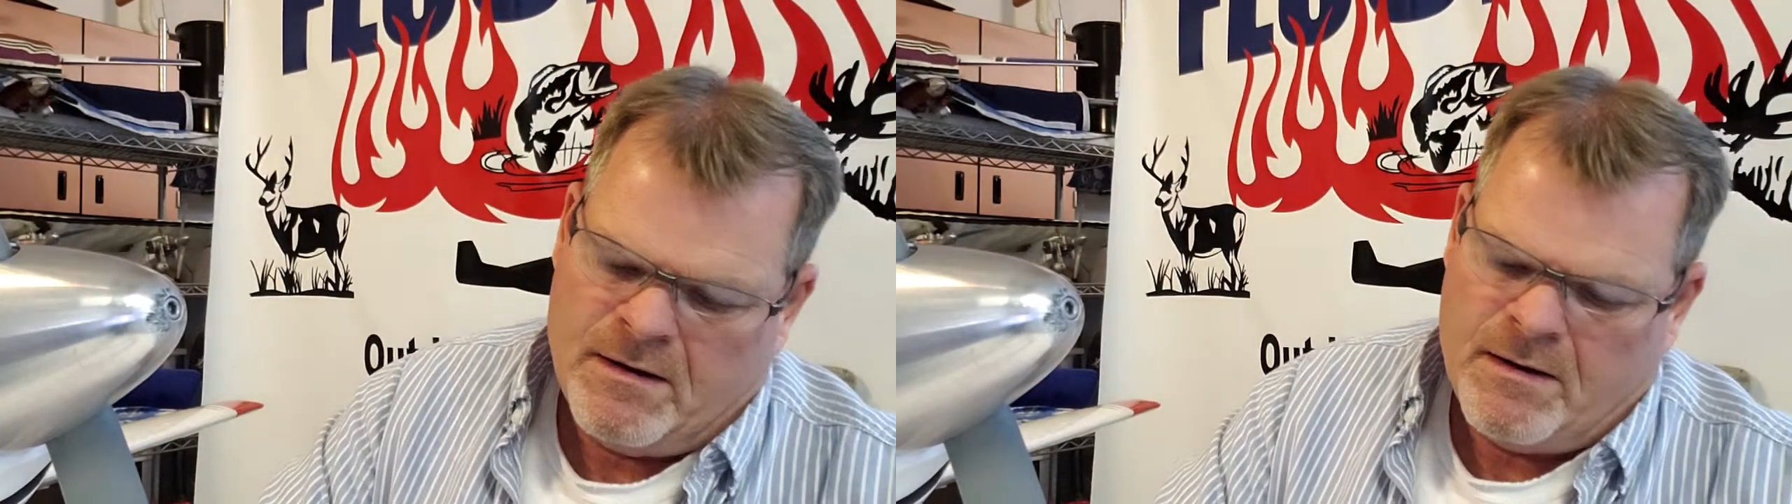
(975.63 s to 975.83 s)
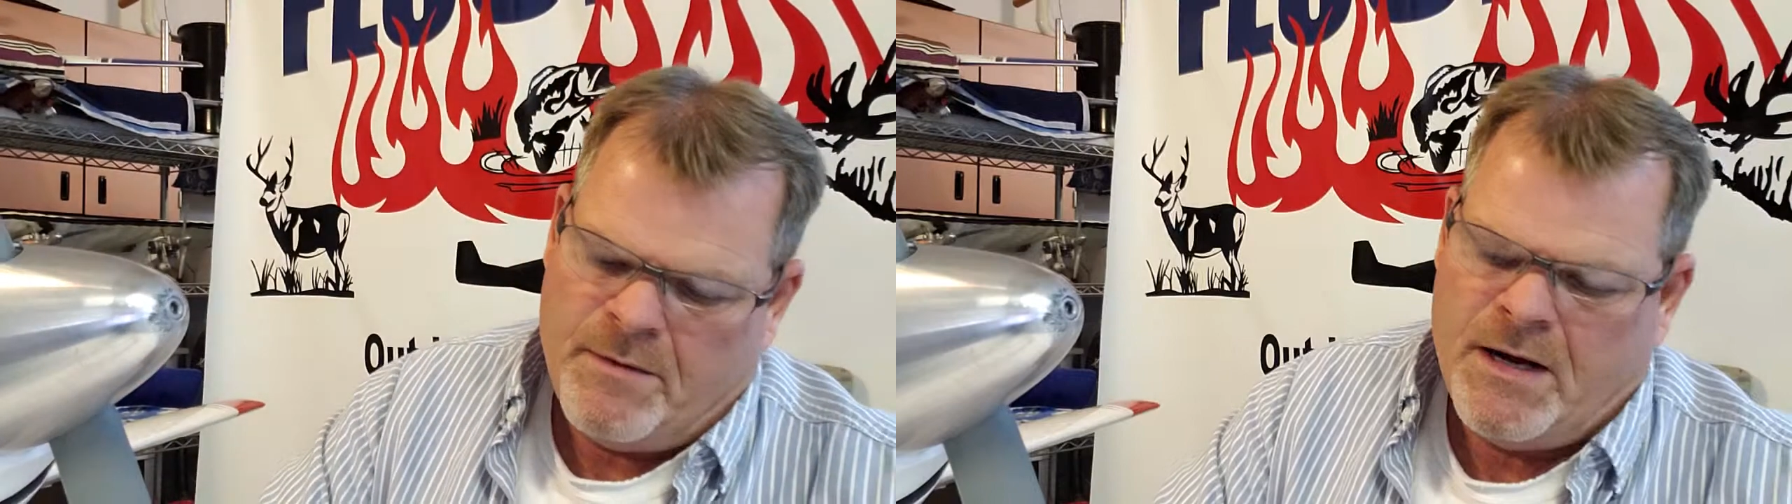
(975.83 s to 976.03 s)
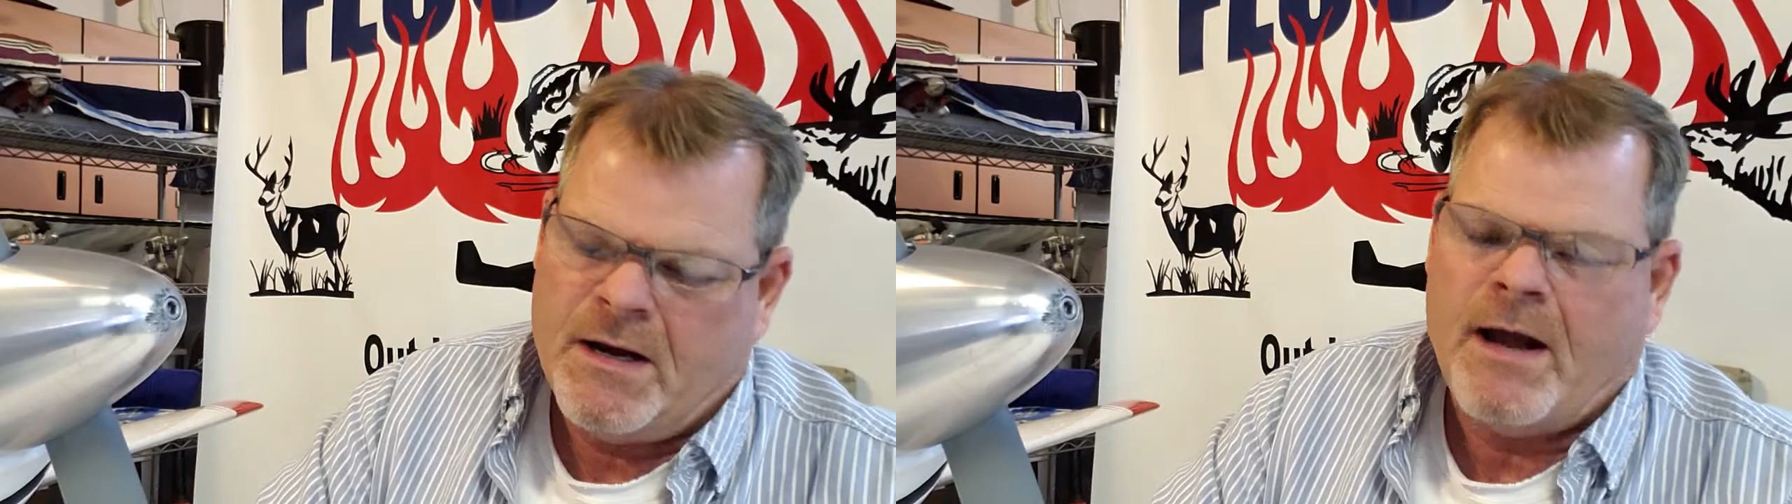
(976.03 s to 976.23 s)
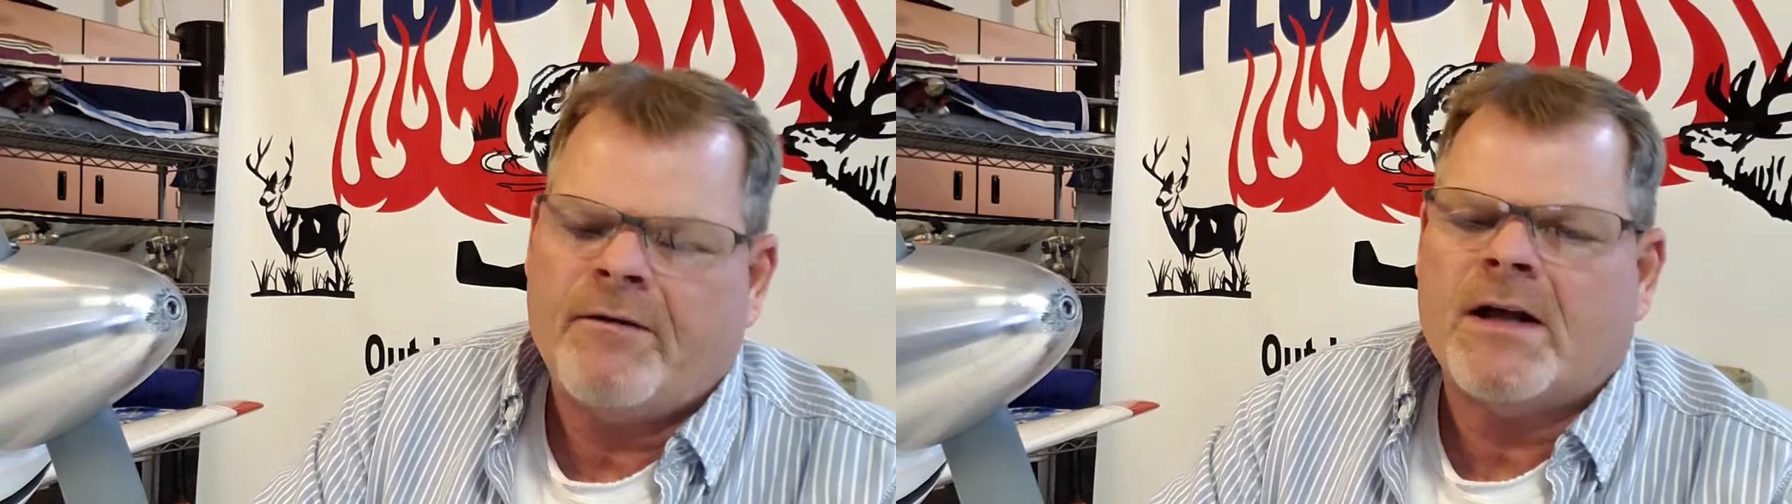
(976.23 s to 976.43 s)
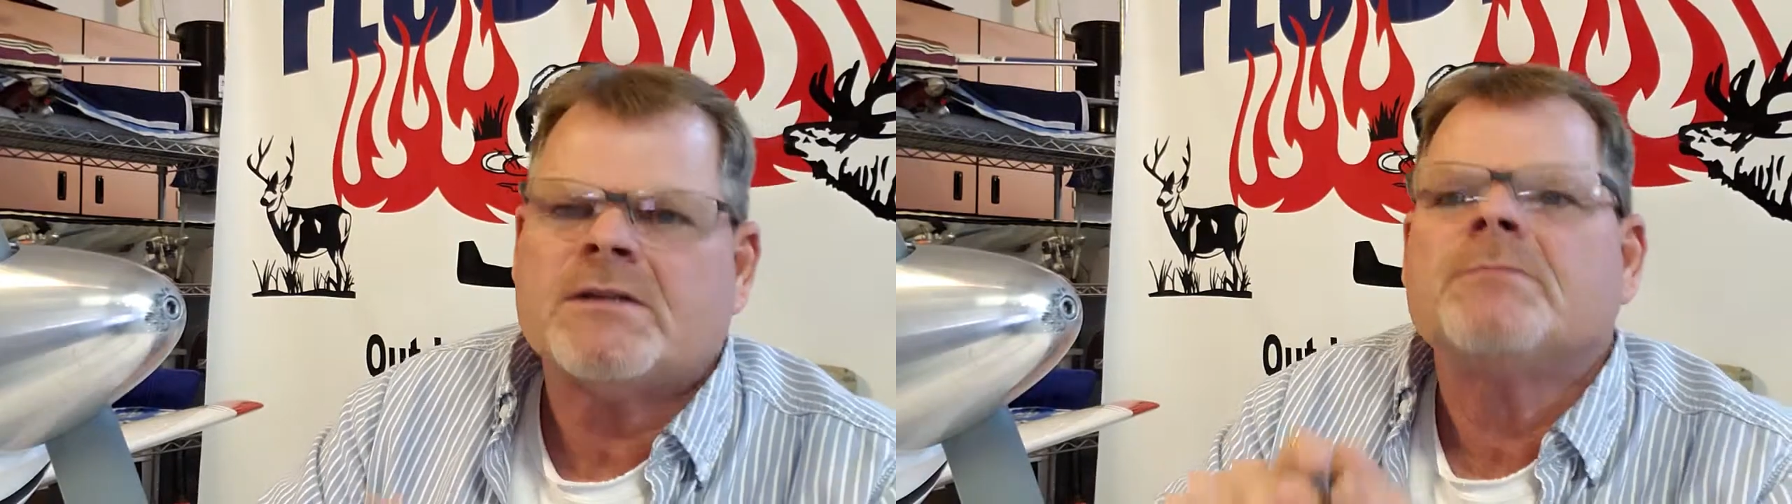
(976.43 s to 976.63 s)
I mean, I've
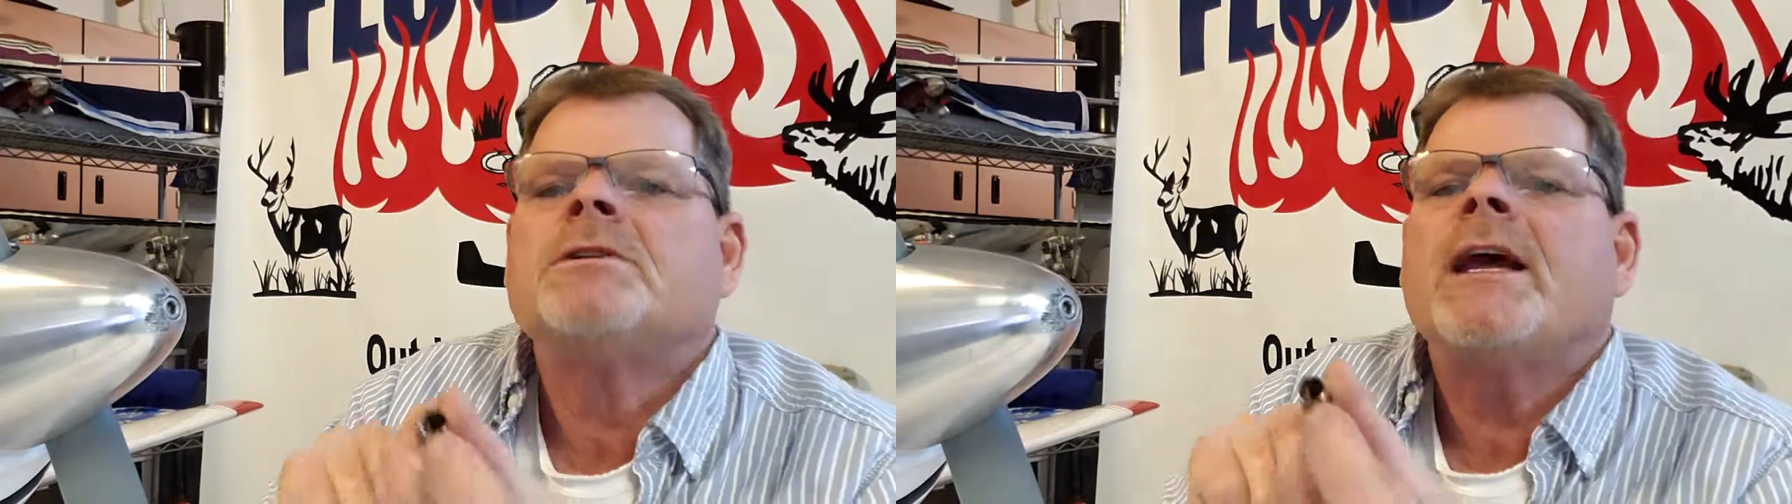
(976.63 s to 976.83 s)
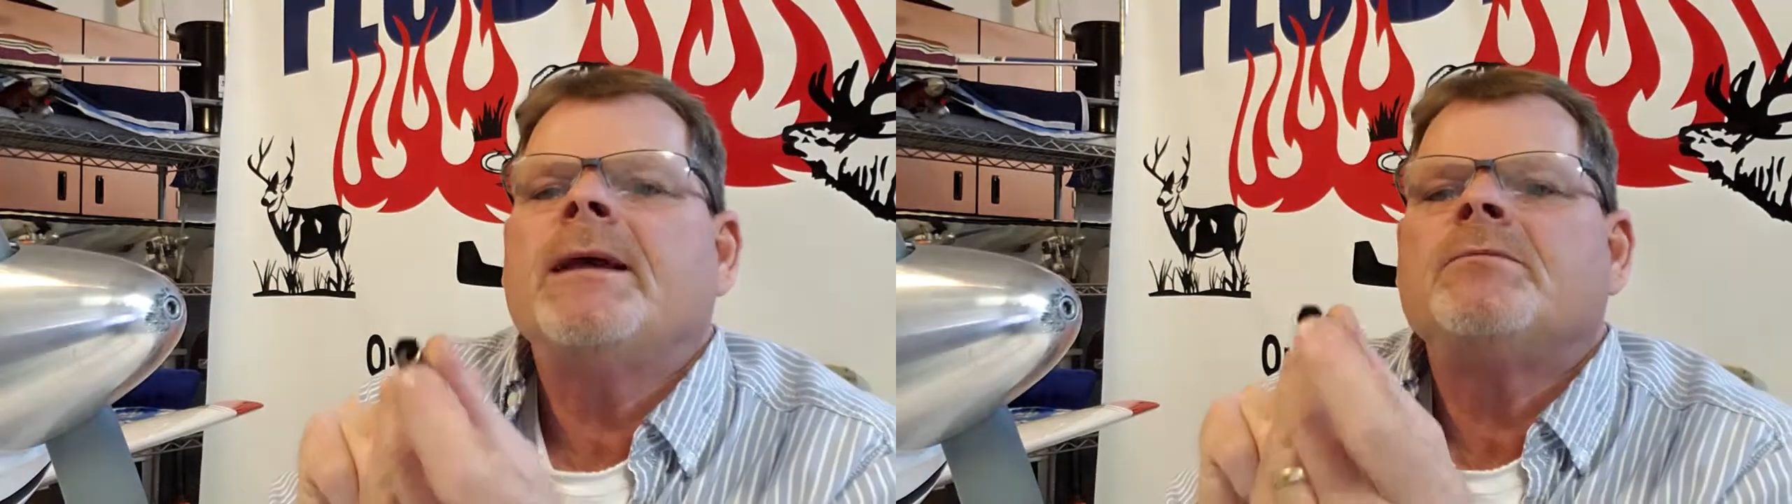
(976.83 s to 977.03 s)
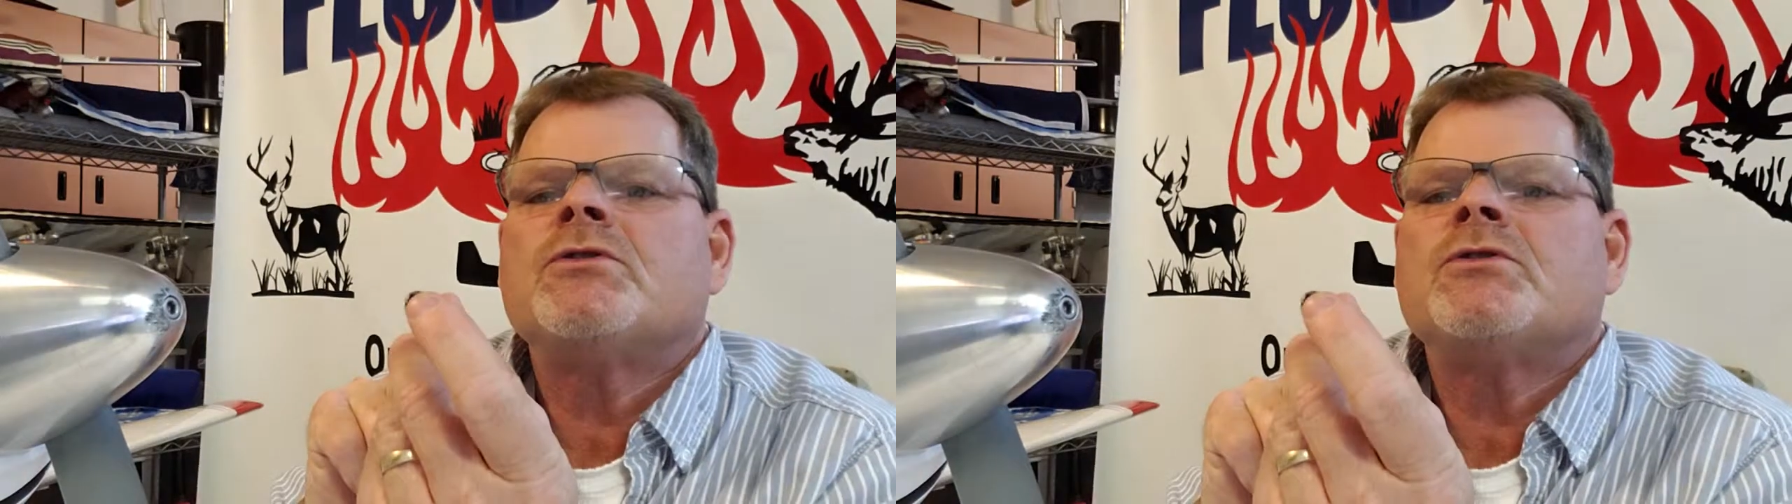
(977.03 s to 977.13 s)
got some tape